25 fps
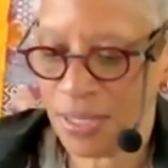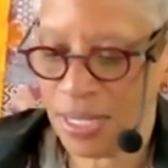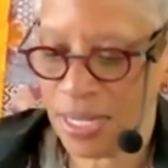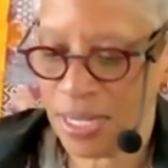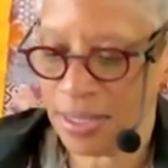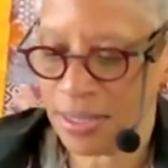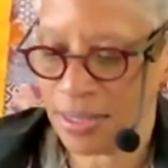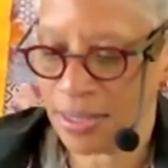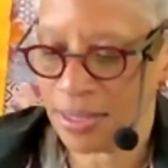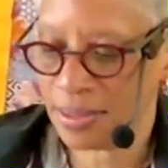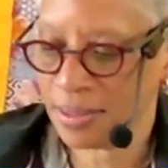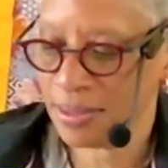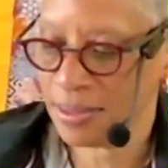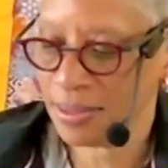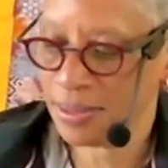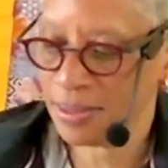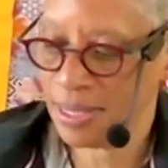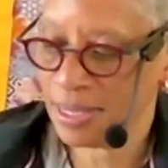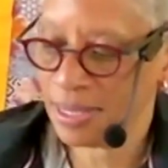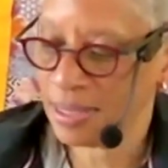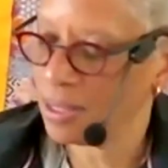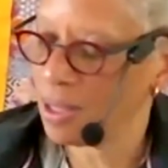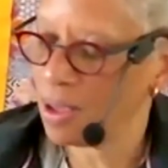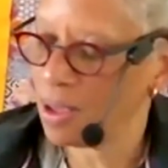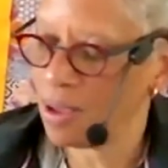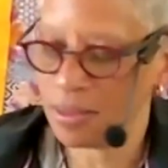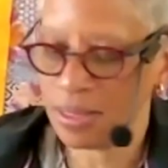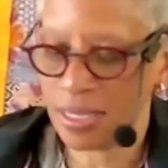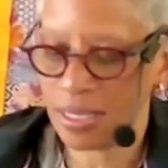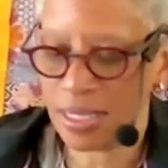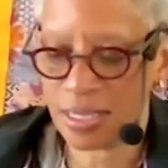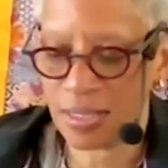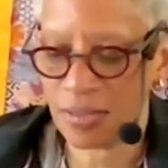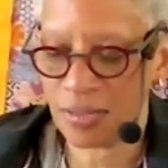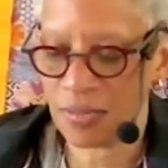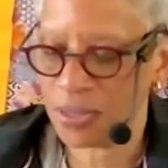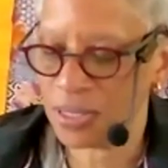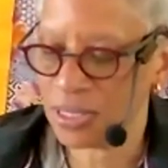else. Long
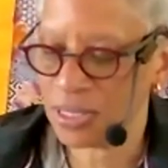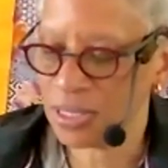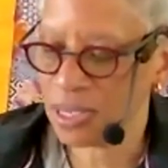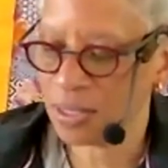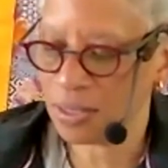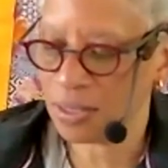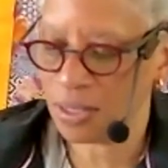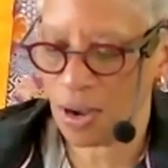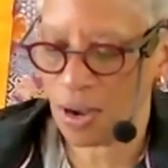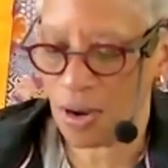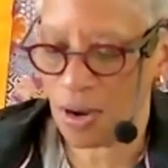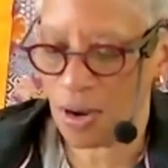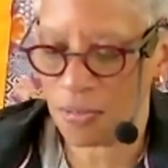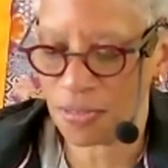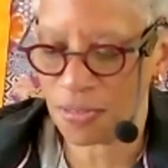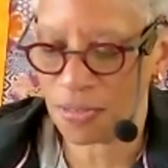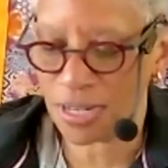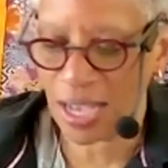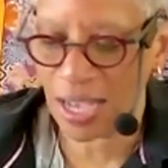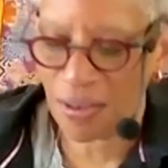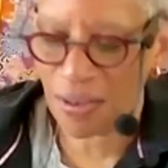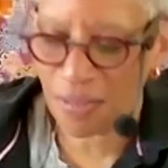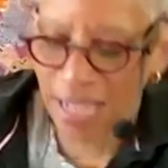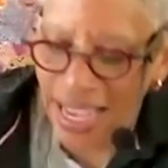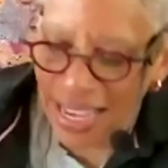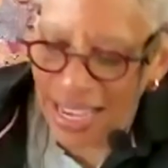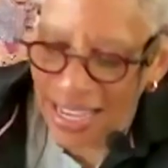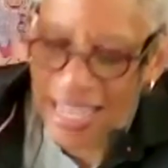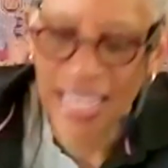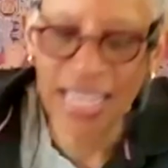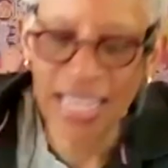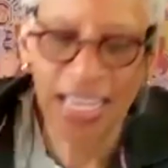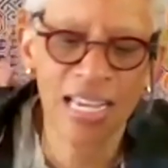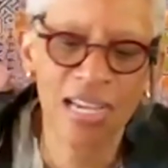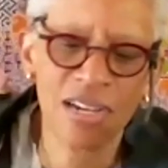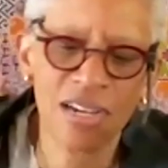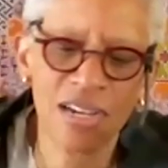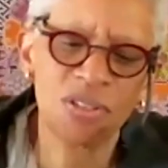list of what y'all are offering. Okay,
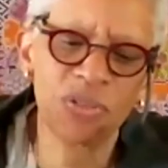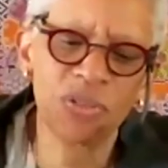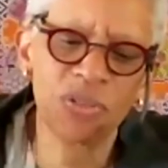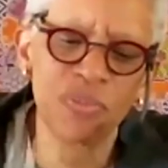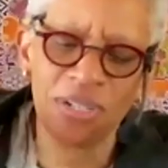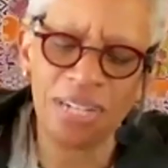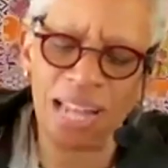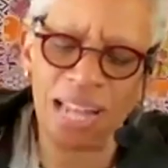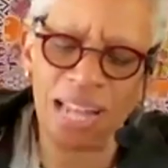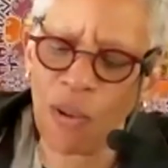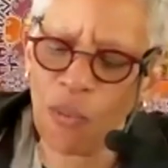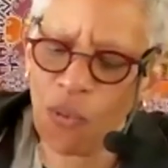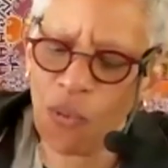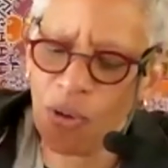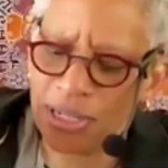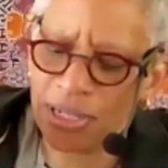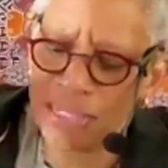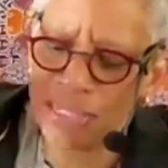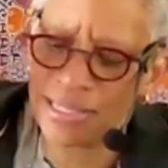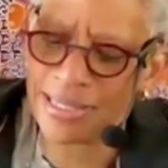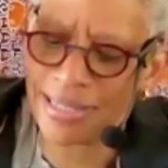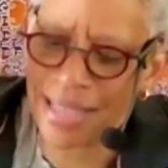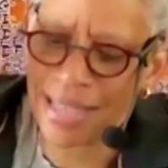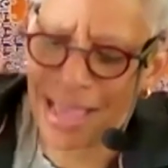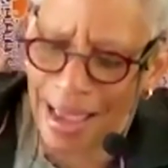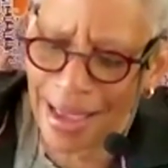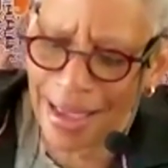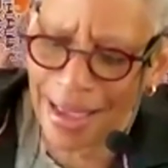here's what I want to say,